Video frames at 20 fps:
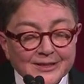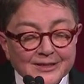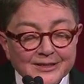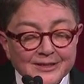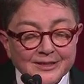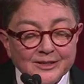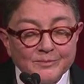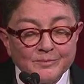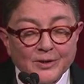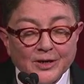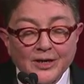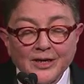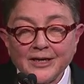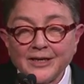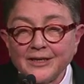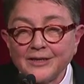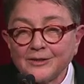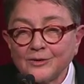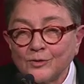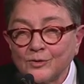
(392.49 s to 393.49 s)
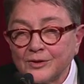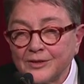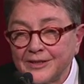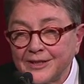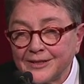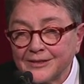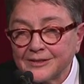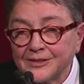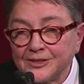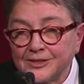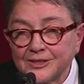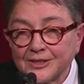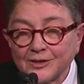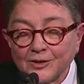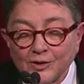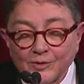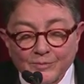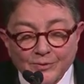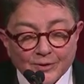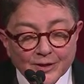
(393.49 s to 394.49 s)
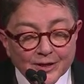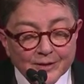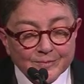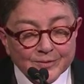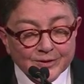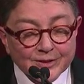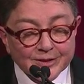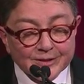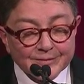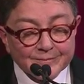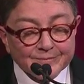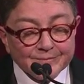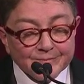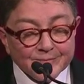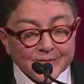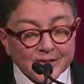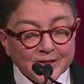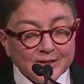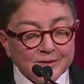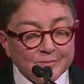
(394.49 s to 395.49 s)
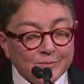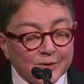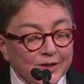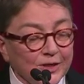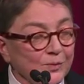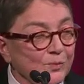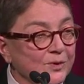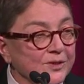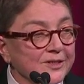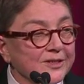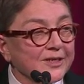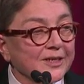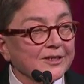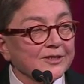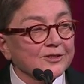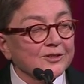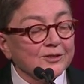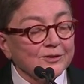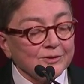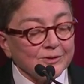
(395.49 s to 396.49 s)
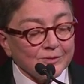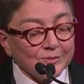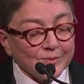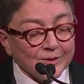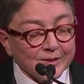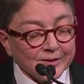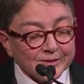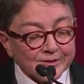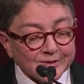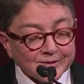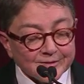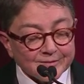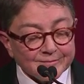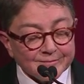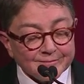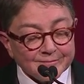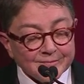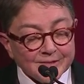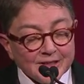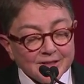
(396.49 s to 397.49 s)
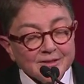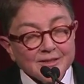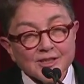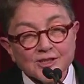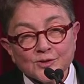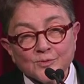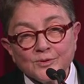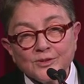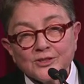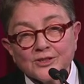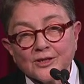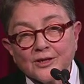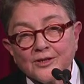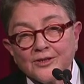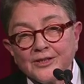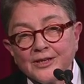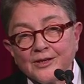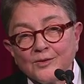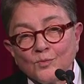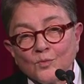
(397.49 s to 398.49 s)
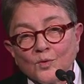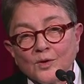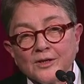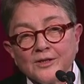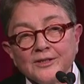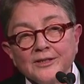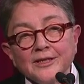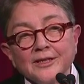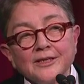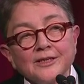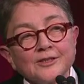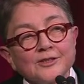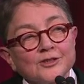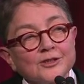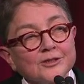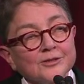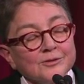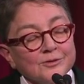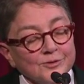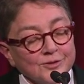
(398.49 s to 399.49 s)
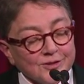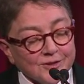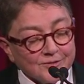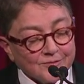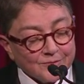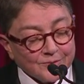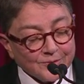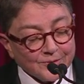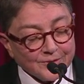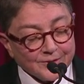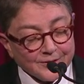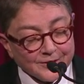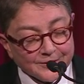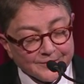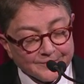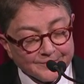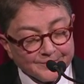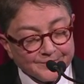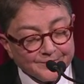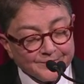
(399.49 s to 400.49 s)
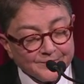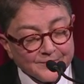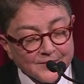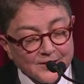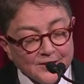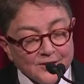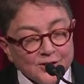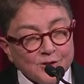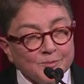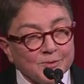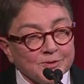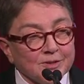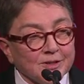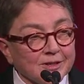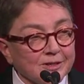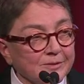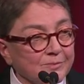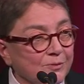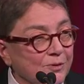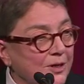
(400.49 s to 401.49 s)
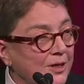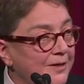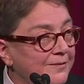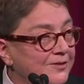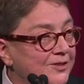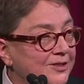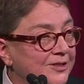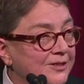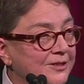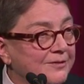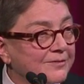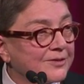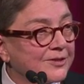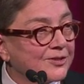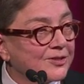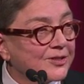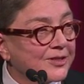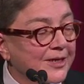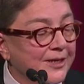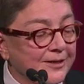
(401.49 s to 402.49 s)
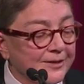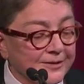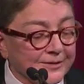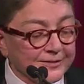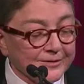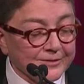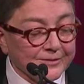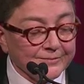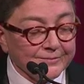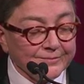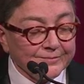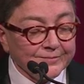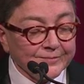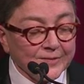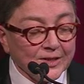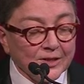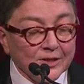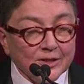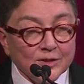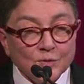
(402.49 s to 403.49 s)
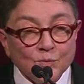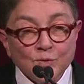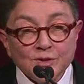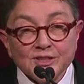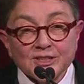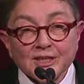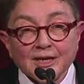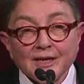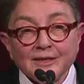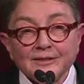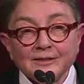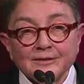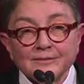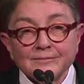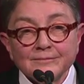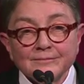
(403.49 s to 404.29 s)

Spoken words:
in buying or net leasing our property, but he wouldn't tell us who it was unless we signed a one-day exclusive with him to protect the privacy of his tenant. We signed it.